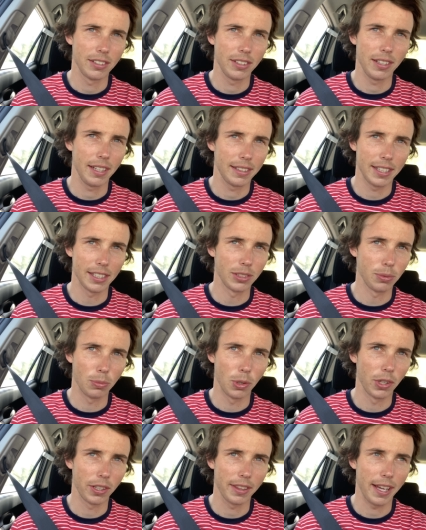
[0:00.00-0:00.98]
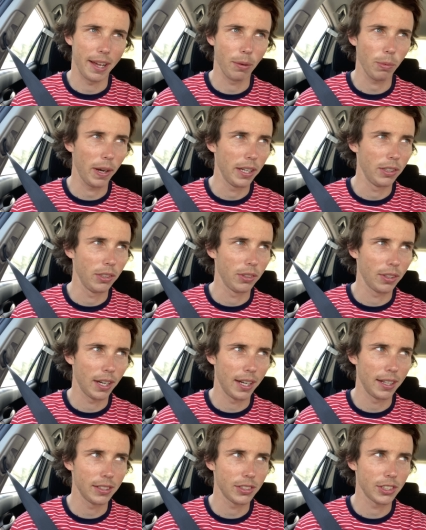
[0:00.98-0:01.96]
it doesn't work that way you
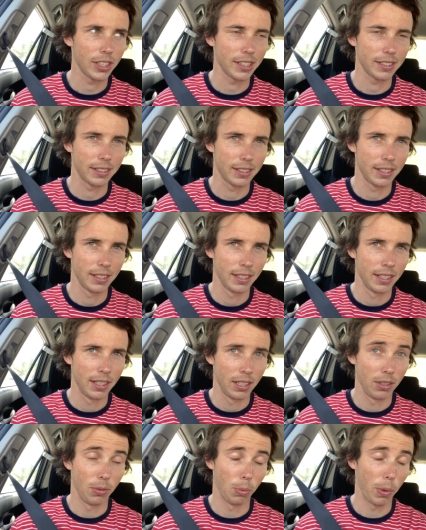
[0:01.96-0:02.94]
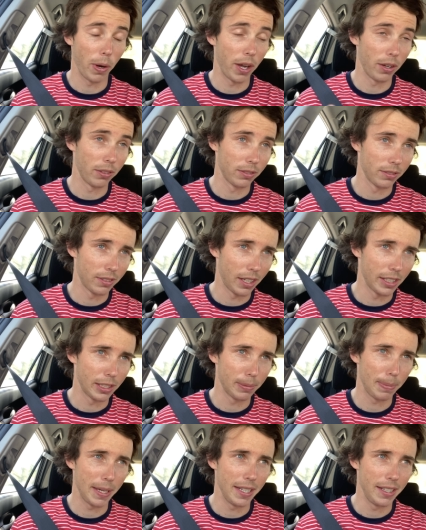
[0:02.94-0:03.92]
can't just well i
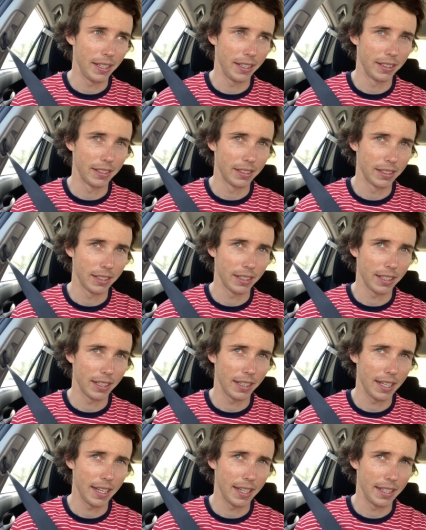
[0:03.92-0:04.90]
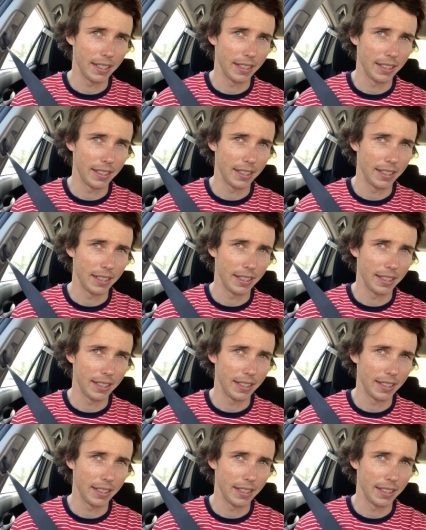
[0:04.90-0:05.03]
speak in a